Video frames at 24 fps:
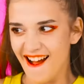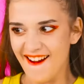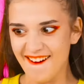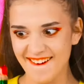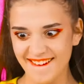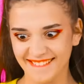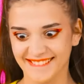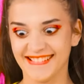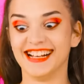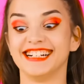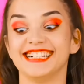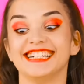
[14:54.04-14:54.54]

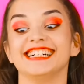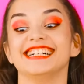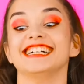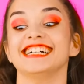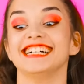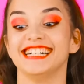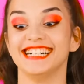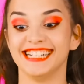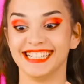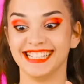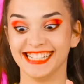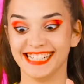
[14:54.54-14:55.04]
Let's see how
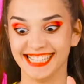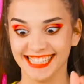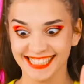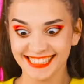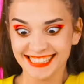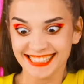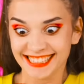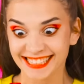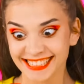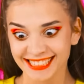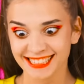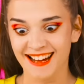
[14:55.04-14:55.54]
she
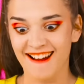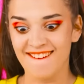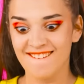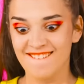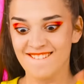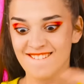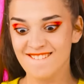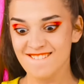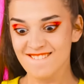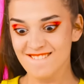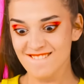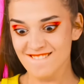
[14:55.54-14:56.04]
speaks after.
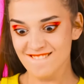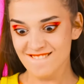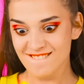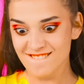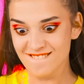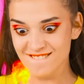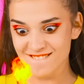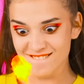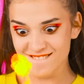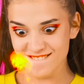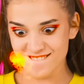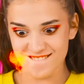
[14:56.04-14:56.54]
I'm
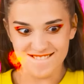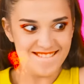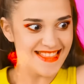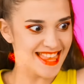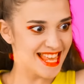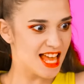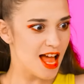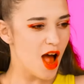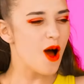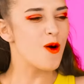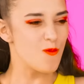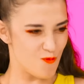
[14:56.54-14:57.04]
sure she won't
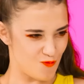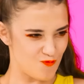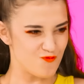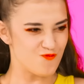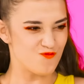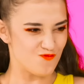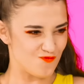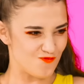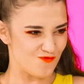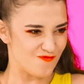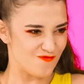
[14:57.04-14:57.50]
like this burning